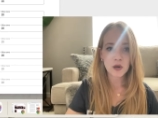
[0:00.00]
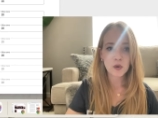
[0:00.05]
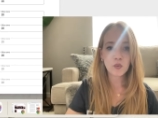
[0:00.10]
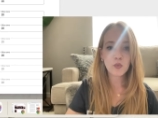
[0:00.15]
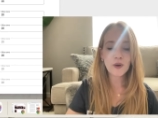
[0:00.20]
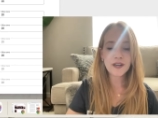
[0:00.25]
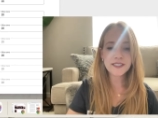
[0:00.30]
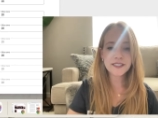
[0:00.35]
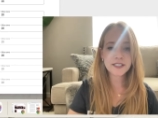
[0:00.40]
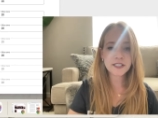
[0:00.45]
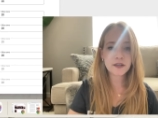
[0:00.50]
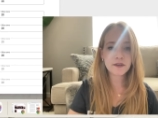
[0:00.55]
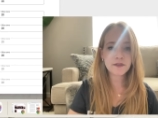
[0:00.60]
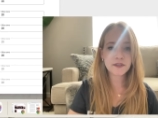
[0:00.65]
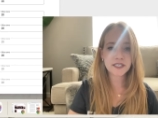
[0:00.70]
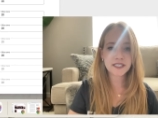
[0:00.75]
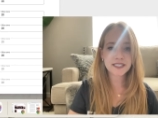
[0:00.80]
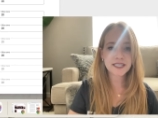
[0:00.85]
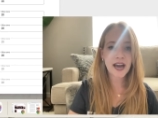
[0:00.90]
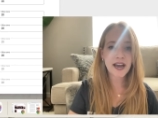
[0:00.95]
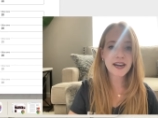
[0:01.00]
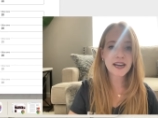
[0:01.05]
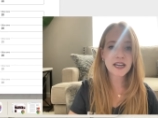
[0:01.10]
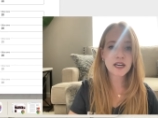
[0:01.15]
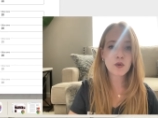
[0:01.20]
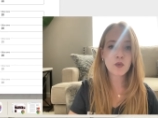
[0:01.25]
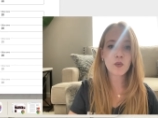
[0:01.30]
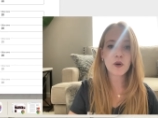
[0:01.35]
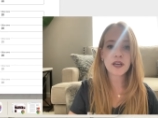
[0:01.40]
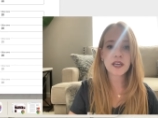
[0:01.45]
once you've
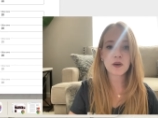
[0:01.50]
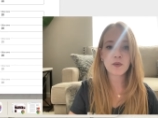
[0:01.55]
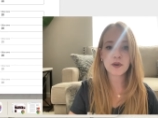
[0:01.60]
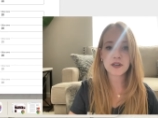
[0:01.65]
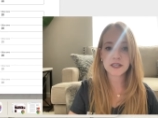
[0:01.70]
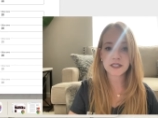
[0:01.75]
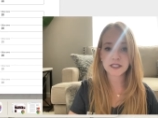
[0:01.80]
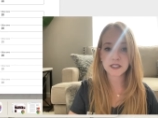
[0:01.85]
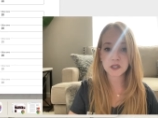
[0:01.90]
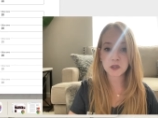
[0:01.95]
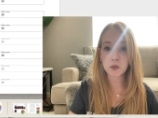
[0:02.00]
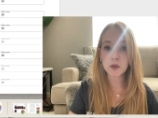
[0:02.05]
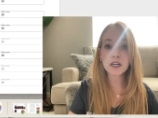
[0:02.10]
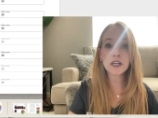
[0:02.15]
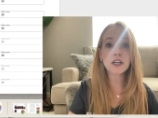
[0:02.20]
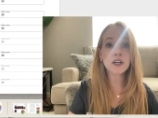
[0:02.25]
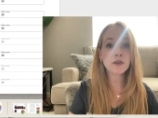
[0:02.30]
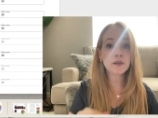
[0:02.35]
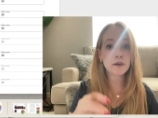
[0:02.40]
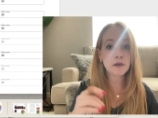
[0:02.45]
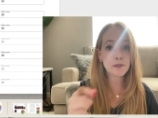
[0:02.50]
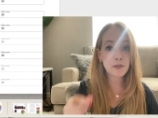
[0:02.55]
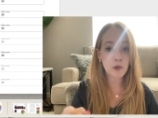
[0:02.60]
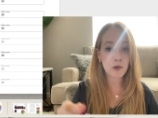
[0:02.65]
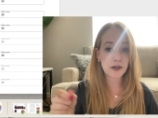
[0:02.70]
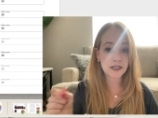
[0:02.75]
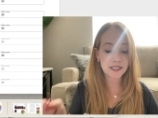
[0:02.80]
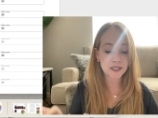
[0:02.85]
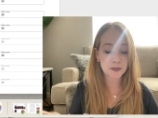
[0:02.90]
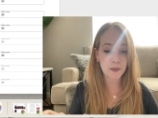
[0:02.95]
decided what you want to sort your
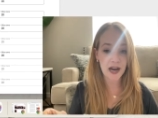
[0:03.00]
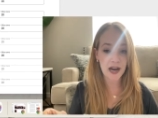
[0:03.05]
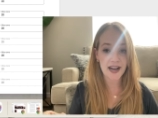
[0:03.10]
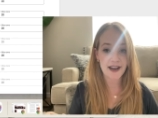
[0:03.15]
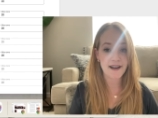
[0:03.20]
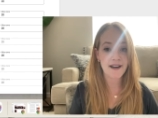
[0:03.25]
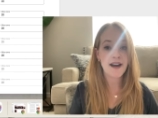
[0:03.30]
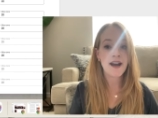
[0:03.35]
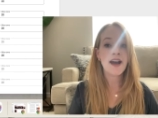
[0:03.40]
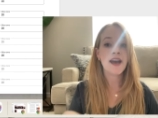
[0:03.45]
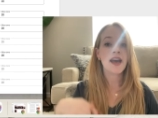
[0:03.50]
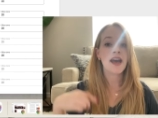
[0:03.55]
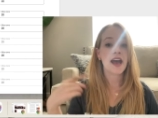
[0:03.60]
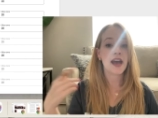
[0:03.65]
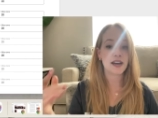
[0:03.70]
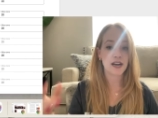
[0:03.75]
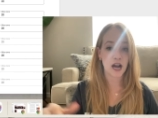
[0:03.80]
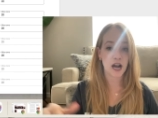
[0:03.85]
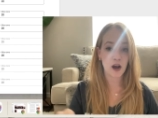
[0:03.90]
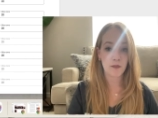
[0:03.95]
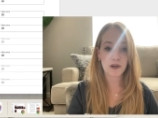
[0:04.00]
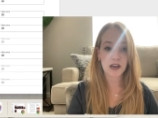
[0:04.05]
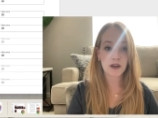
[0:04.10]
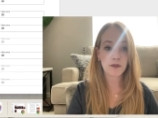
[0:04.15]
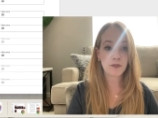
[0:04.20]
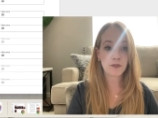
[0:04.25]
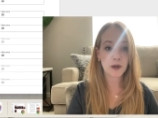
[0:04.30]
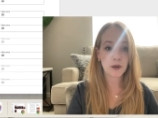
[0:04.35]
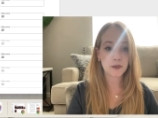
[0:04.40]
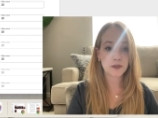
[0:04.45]
reports by and how many
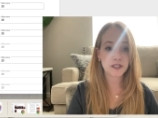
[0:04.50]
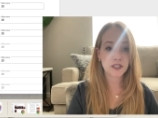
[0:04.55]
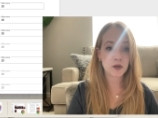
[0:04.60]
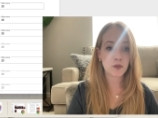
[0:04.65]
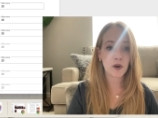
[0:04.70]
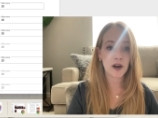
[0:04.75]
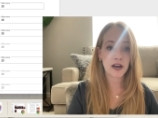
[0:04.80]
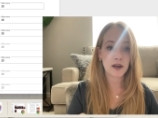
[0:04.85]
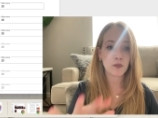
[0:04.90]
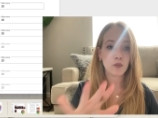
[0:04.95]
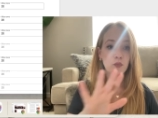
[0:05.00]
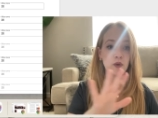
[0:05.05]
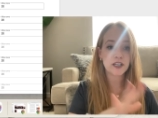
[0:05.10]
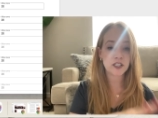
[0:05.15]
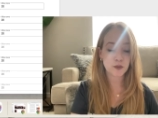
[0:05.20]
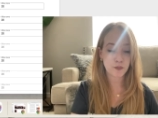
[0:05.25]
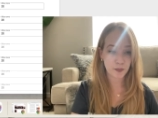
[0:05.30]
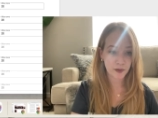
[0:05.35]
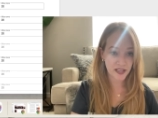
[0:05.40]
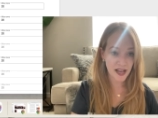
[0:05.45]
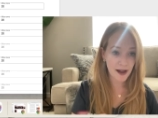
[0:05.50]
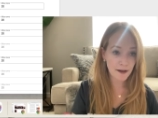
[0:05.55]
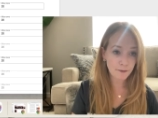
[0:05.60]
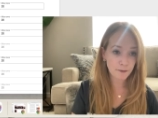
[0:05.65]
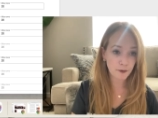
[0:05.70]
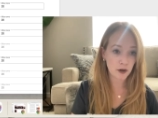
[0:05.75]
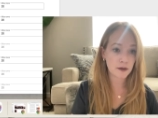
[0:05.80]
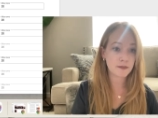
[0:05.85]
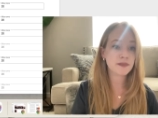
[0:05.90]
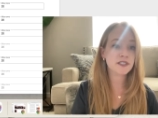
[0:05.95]
rows you want, which
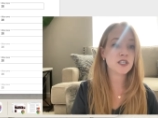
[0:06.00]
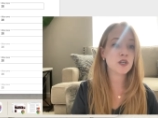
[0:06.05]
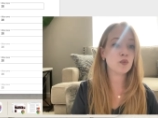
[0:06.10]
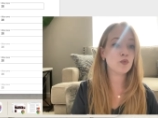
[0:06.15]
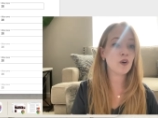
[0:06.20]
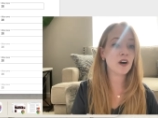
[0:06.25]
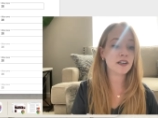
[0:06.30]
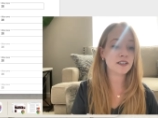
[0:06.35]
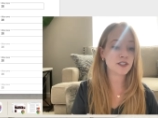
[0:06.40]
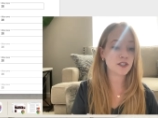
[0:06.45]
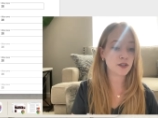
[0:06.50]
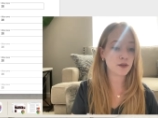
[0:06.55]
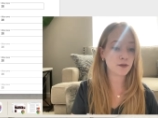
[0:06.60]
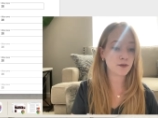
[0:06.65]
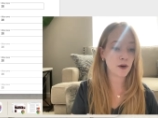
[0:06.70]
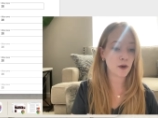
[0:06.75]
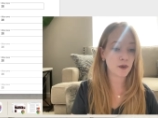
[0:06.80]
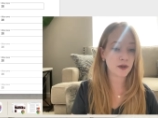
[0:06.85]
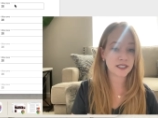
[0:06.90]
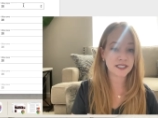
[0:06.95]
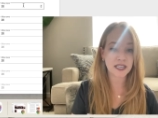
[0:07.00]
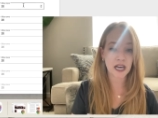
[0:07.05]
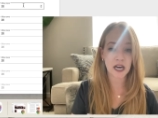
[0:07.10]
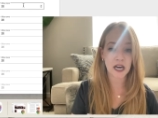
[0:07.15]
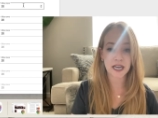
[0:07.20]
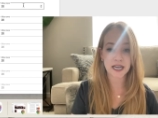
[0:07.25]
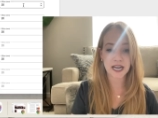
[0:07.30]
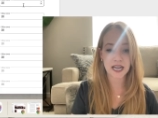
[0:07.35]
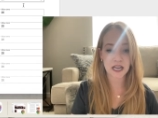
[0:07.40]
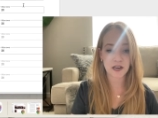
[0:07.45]
platforms you want to focus
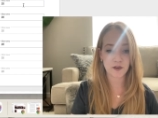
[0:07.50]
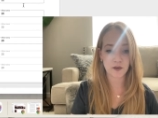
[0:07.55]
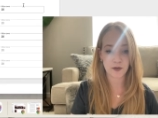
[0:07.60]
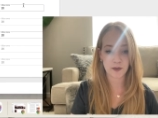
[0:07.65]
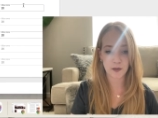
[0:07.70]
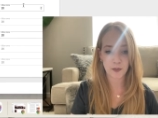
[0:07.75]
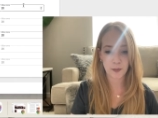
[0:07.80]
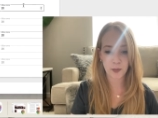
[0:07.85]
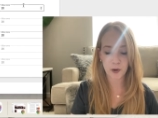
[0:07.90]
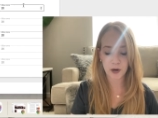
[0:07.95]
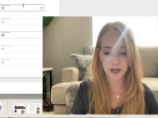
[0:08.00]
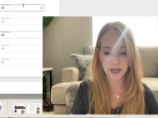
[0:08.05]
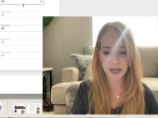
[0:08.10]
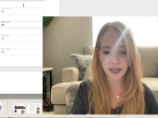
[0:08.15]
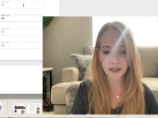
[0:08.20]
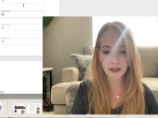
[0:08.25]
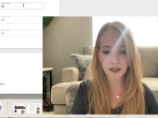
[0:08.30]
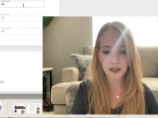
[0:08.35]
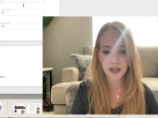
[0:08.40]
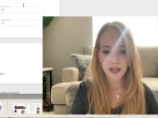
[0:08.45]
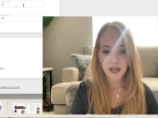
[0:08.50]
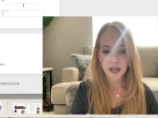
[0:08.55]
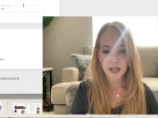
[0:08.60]
on in your reporting,